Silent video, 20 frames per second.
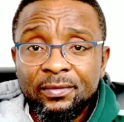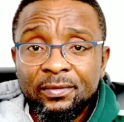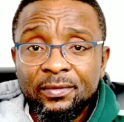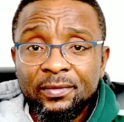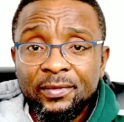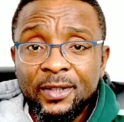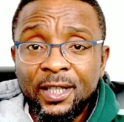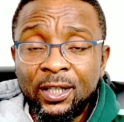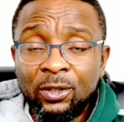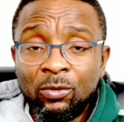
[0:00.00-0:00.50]

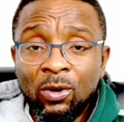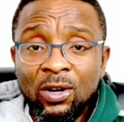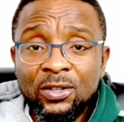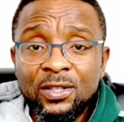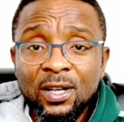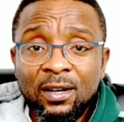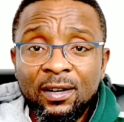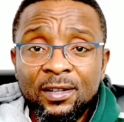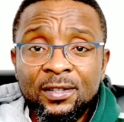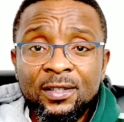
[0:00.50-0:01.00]
He was
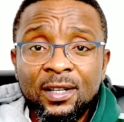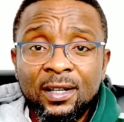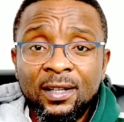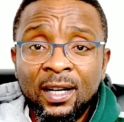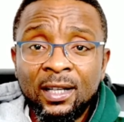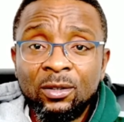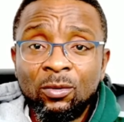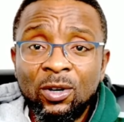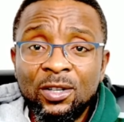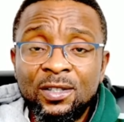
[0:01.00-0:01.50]
arrested and he
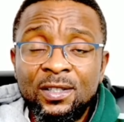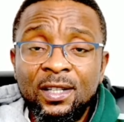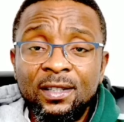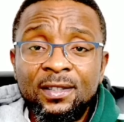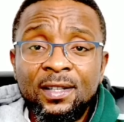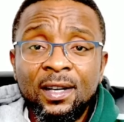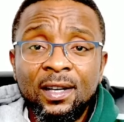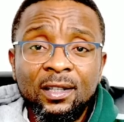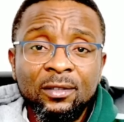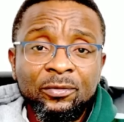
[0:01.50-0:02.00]
was
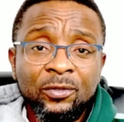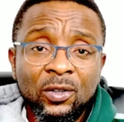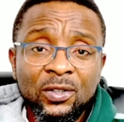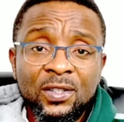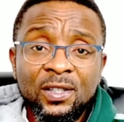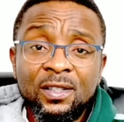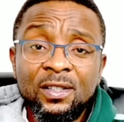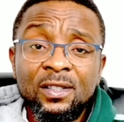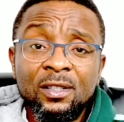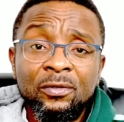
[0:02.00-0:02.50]
detained for
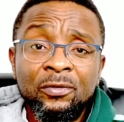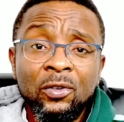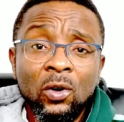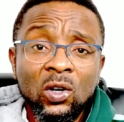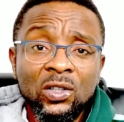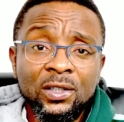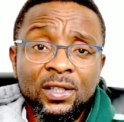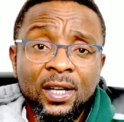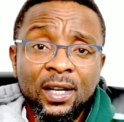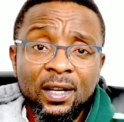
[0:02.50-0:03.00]
64
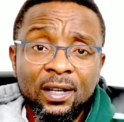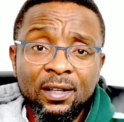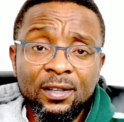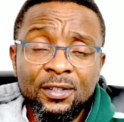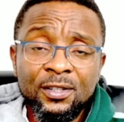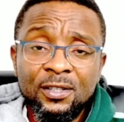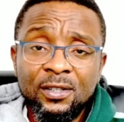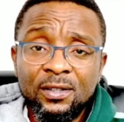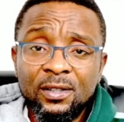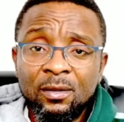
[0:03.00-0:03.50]

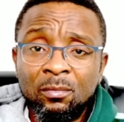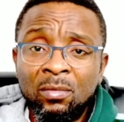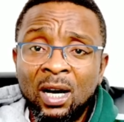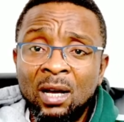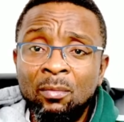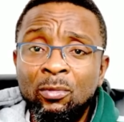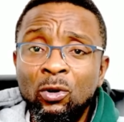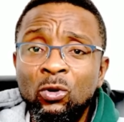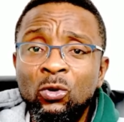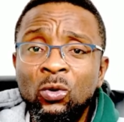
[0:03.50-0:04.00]
days by
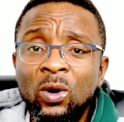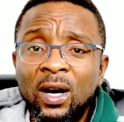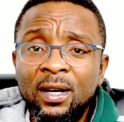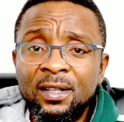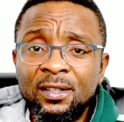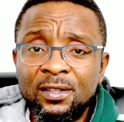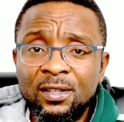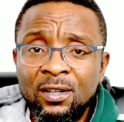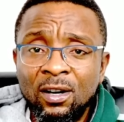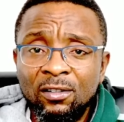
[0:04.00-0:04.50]
Buhari's
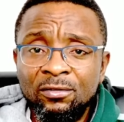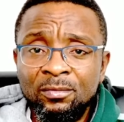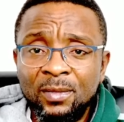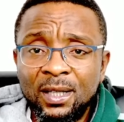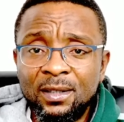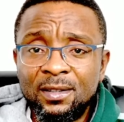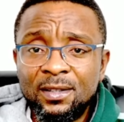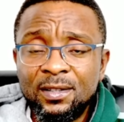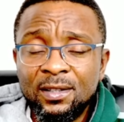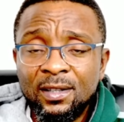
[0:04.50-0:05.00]

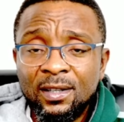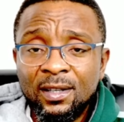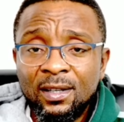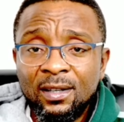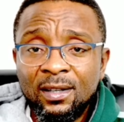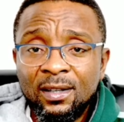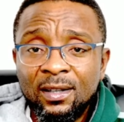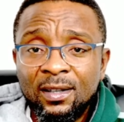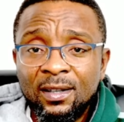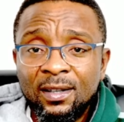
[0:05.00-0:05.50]
government.
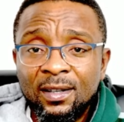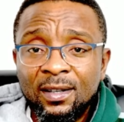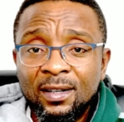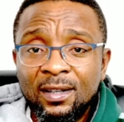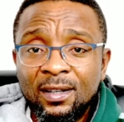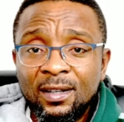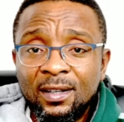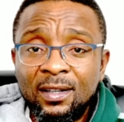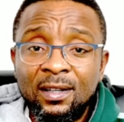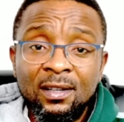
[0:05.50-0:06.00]

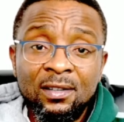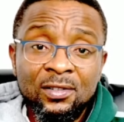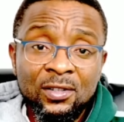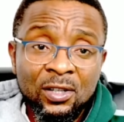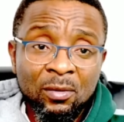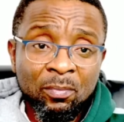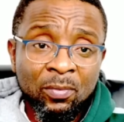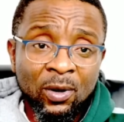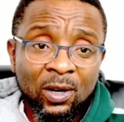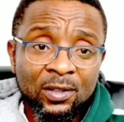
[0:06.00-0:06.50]
His
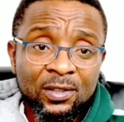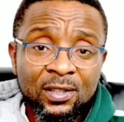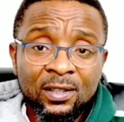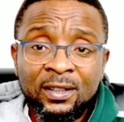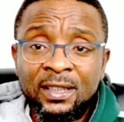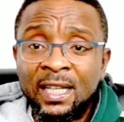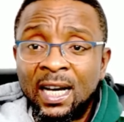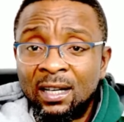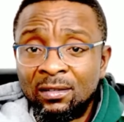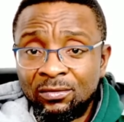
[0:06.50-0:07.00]
report,
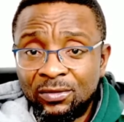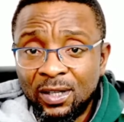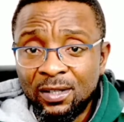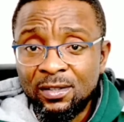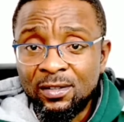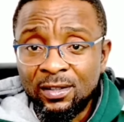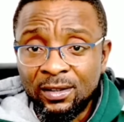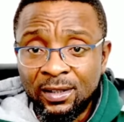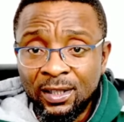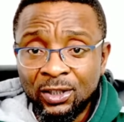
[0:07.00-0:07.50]
their
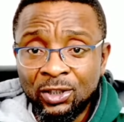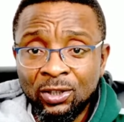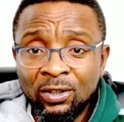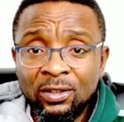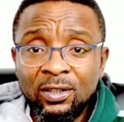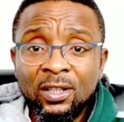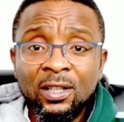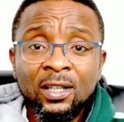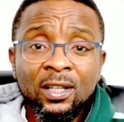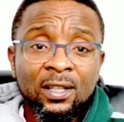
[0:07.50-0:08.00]
investigation,
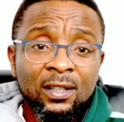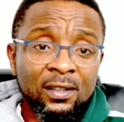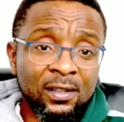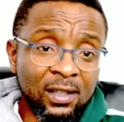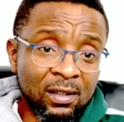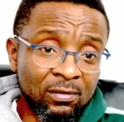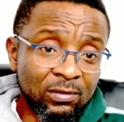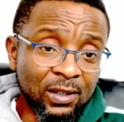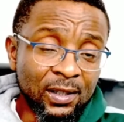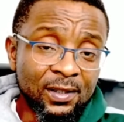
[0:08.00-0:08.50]
the
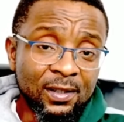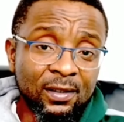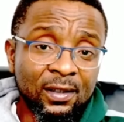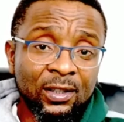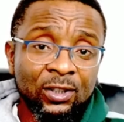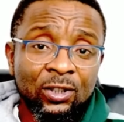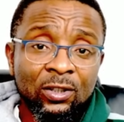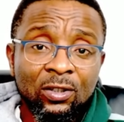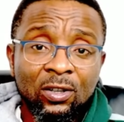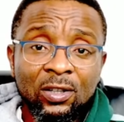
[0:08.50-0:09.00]

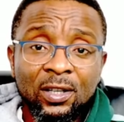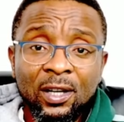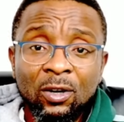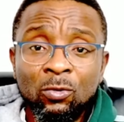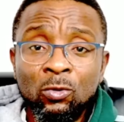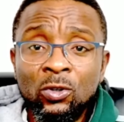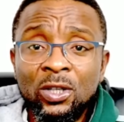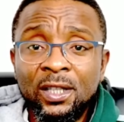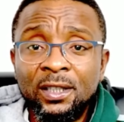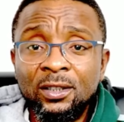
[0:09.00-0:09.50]
investigation on
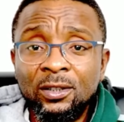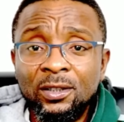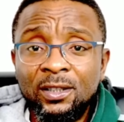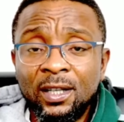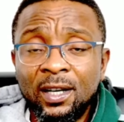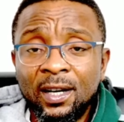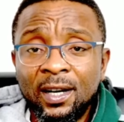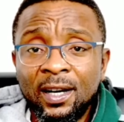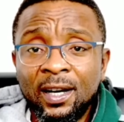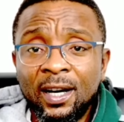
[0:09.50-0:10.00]
who killed
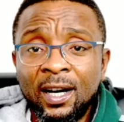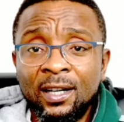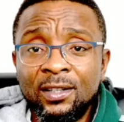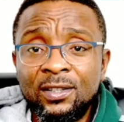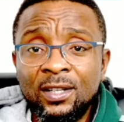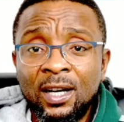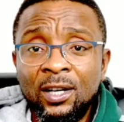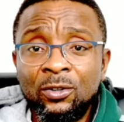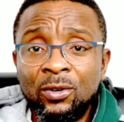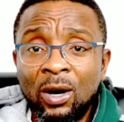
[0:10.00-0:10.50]

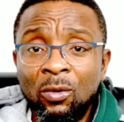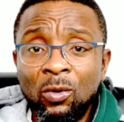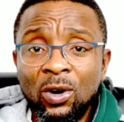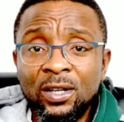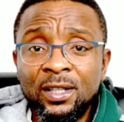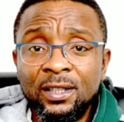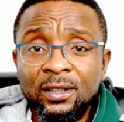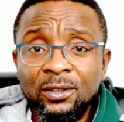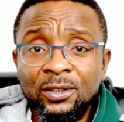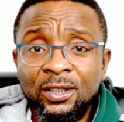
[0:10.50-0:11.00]
Atahiru and what
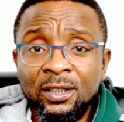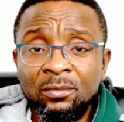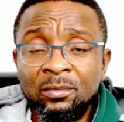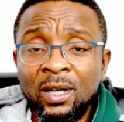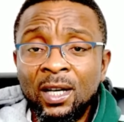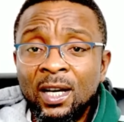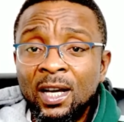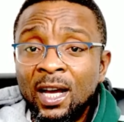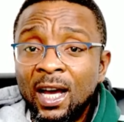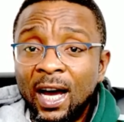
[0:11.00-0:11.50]
killed him,
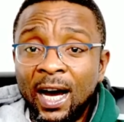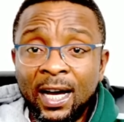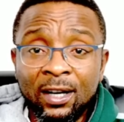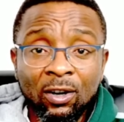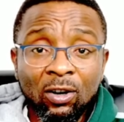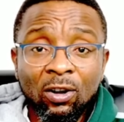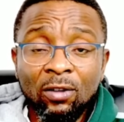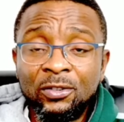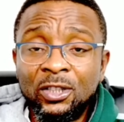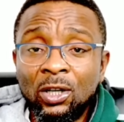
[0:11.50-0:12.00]
and all
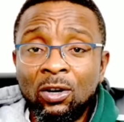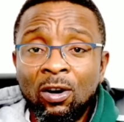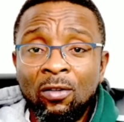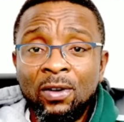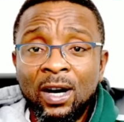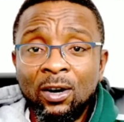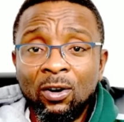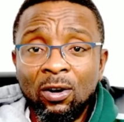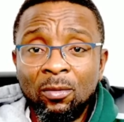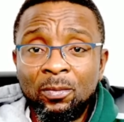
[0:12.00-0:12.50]
of the
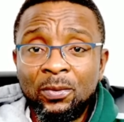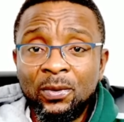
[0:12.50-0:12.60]
cover-up,